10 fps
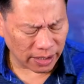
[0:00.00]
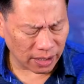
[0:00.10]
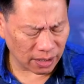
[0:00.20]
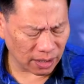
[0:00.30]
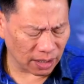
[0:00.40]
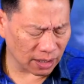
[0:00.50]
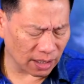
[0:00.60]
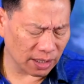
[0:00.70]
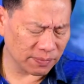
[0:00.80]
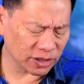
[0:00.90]

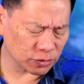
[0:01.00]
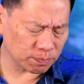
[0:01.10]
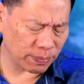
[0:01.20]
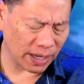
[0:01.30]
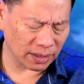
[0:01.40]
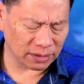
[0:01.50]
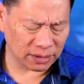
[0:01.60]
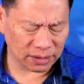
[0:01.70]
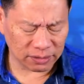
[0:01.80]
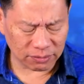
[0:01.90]
I'm
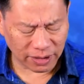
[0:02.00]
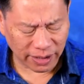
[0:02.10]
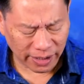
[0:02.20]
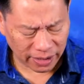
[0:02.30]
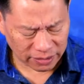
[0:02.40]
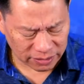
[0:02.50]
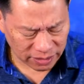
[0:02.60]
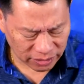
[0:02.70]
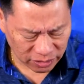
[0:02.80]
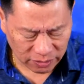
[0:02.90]
expanding to the
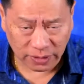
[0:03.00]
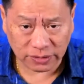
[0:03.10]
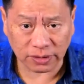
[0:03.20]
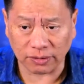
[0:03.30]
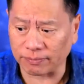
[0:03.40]
edge of the universe.